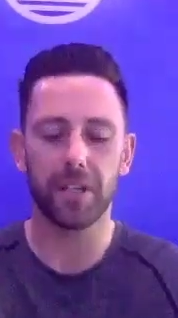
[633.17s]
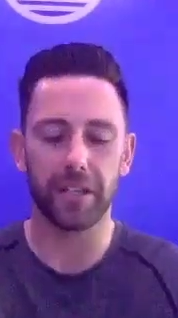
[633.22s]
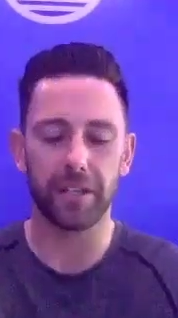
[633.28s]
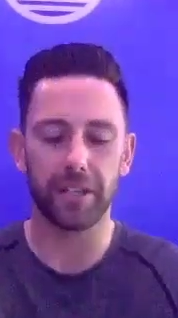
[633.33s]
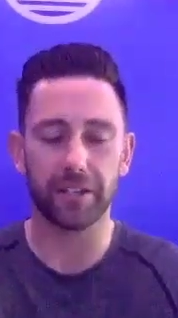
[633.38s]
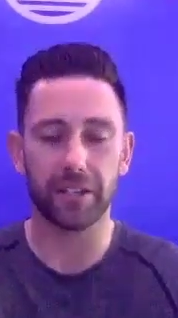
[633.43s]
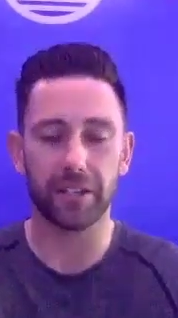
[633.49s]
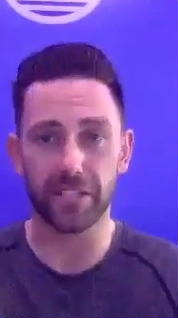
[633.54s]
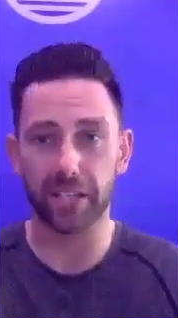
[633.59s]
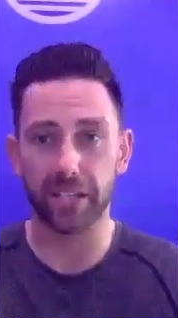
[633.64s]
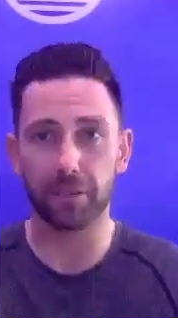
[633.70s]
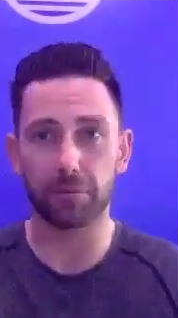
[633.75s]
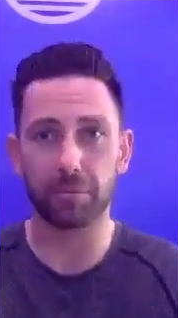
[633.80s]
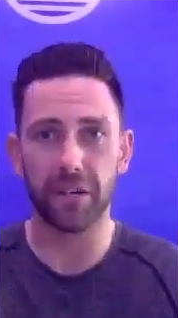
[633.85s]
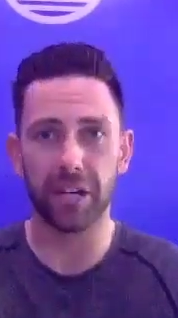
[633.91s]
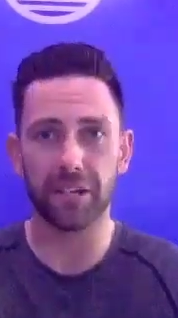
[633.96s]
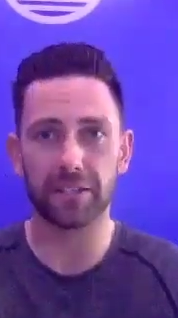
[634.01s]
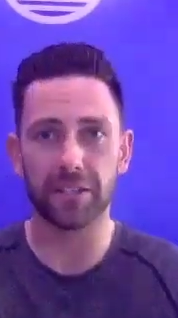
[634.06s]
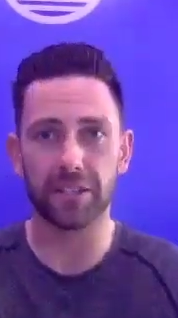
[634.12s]
And then the
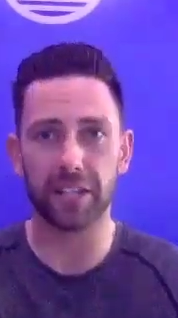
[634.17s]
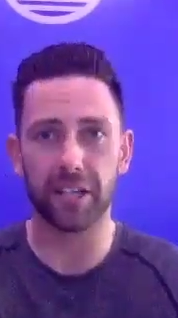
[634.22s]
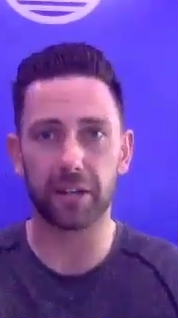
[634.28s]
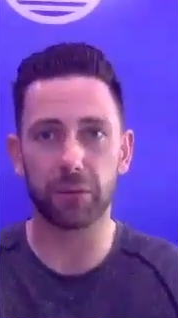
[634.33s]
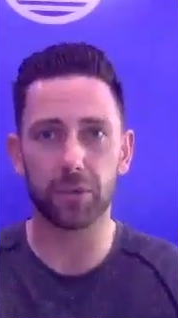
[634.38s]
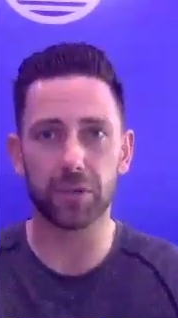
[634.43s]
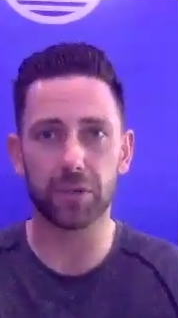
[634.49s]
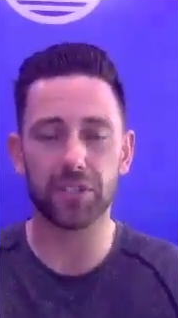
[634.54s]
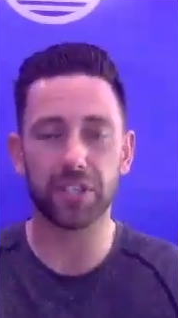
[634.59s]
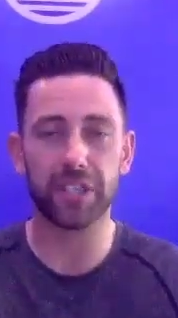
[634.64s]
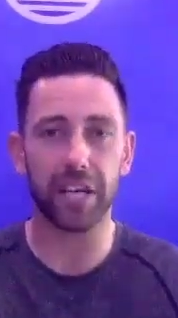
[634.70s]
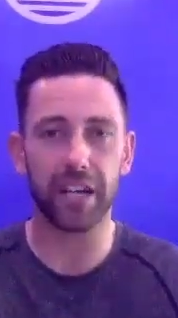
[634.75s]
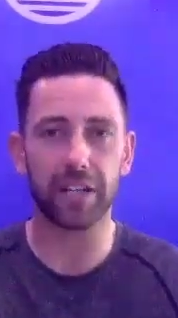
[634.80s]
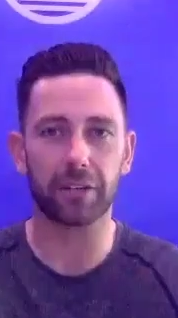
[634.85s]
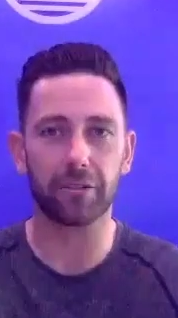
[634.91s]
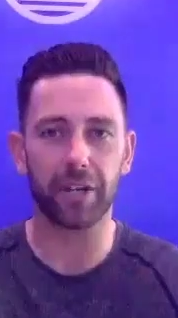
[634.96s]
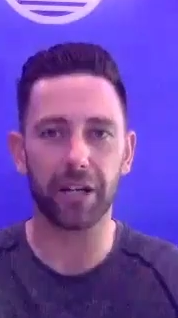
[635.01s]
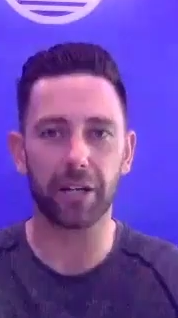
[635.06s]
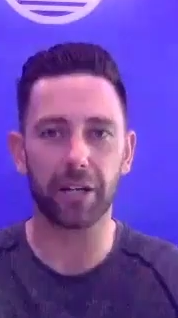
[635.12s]
second part to that was
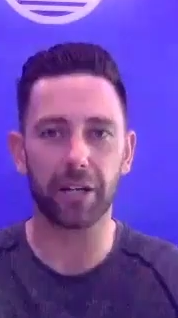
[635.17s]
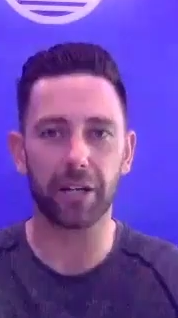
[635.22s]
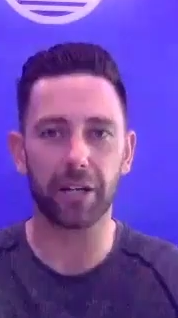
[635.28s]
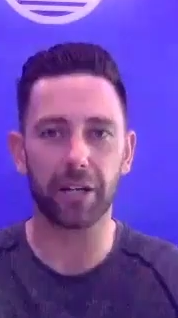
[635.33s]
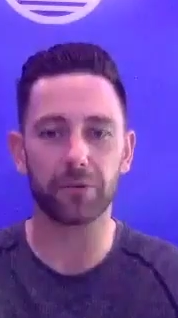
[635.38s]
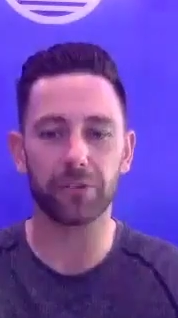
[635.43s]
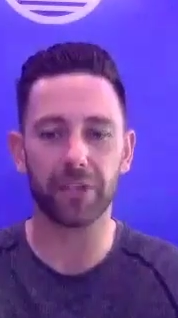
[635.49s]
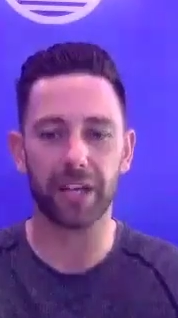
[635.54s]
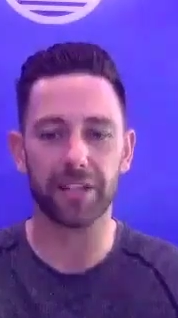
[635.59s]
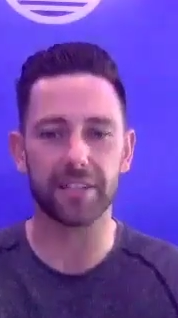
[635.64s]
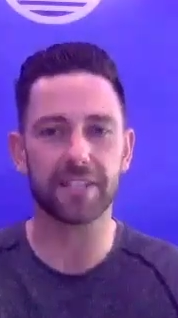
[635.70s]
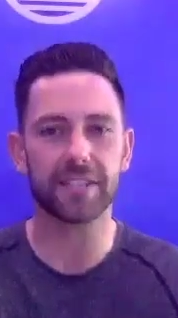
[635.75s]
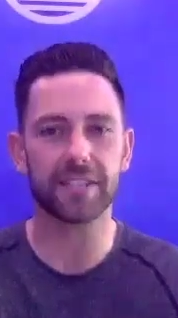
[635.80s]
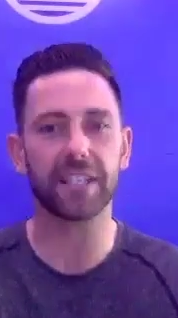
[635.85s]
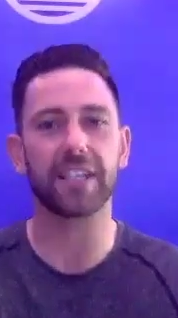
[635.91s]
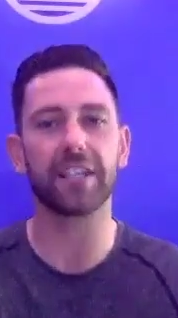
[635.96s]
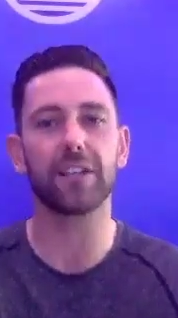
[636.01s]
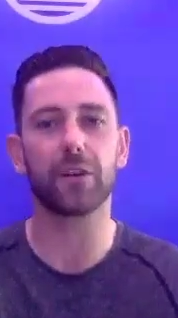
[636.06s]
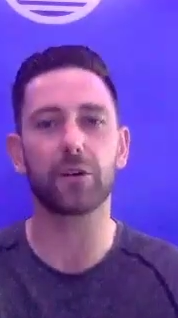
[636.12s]
getting around and
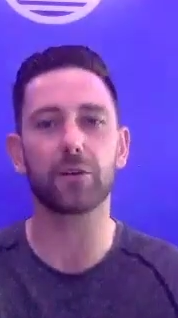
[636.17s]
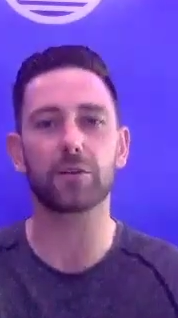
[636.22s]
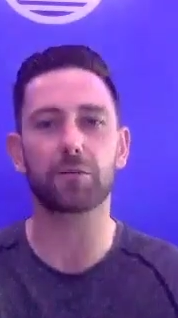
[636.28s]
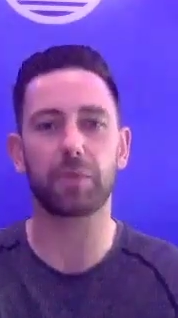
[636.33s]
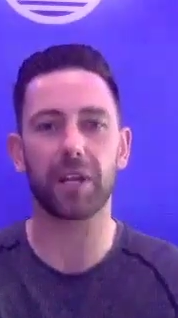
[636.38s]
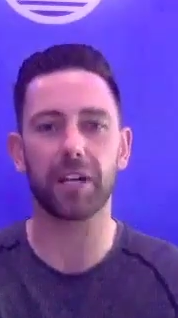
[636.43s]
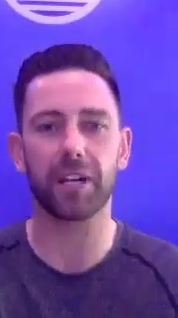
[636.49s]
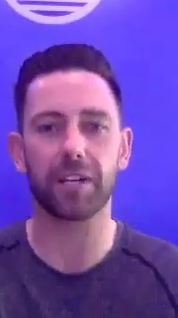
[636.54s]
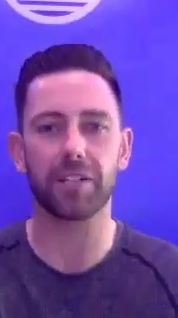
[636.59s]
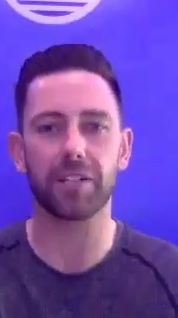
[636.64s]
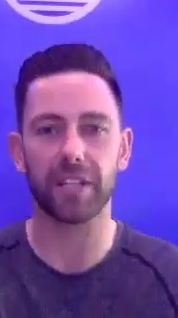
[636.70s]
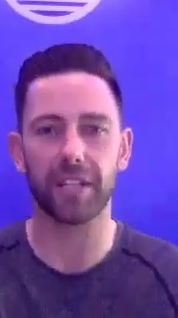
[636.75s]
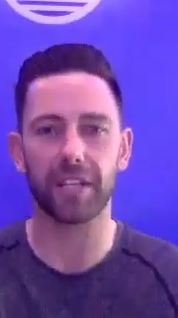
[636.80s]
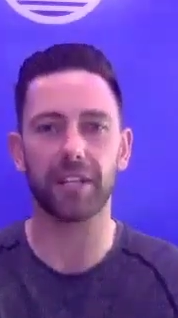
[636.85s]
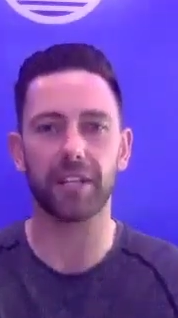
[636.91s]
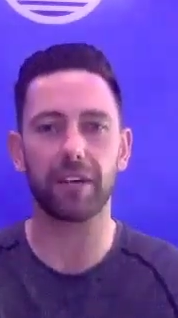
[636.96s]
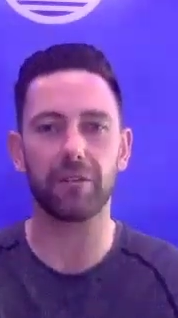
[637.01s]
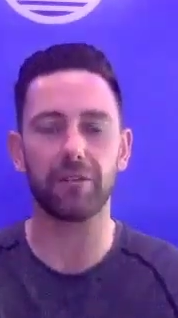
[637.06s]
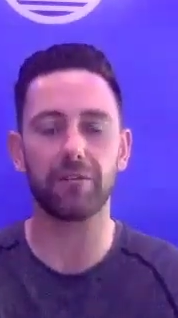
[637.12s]
seeing those players
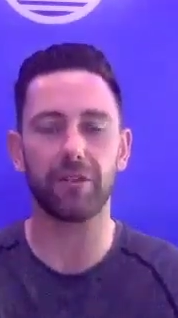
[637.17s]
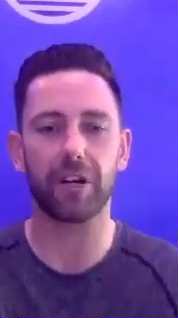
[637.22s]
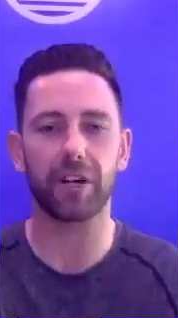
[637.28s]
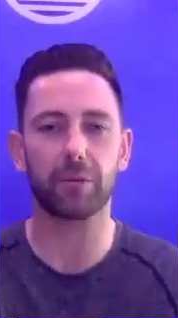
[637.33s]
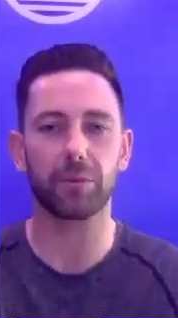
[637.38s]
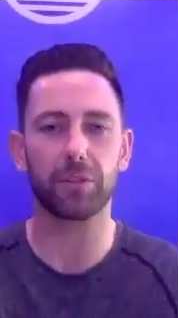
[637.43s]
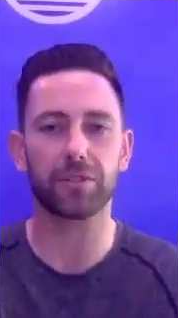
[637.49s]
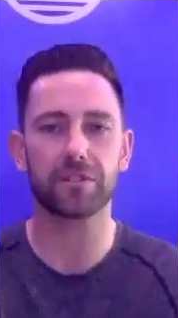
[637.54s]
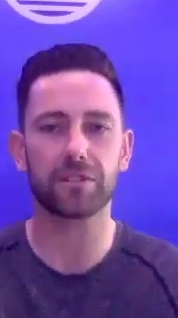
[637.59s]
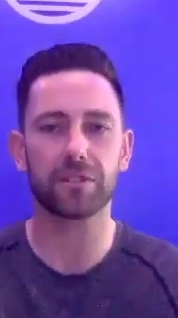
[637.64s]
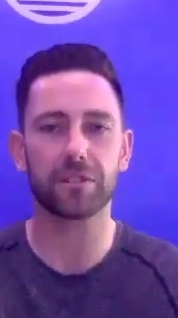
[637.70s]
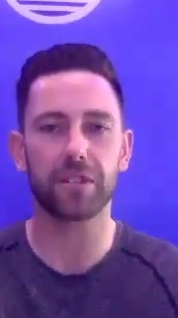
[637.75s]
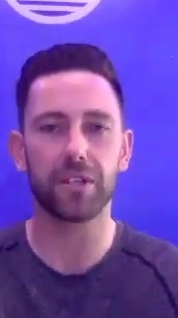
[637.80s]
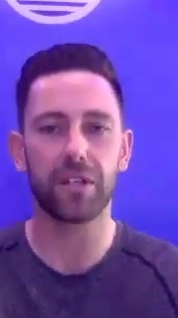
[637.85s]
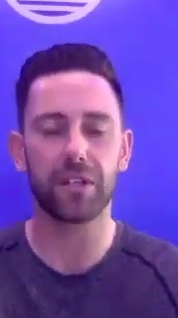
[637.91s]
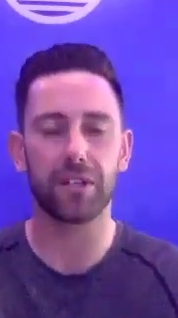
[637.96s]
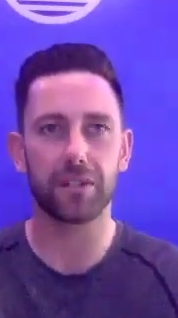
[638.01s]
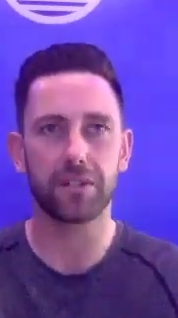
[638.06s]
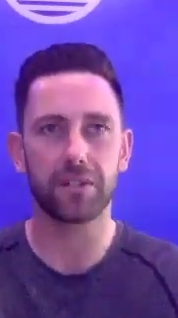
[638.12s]
in their environments.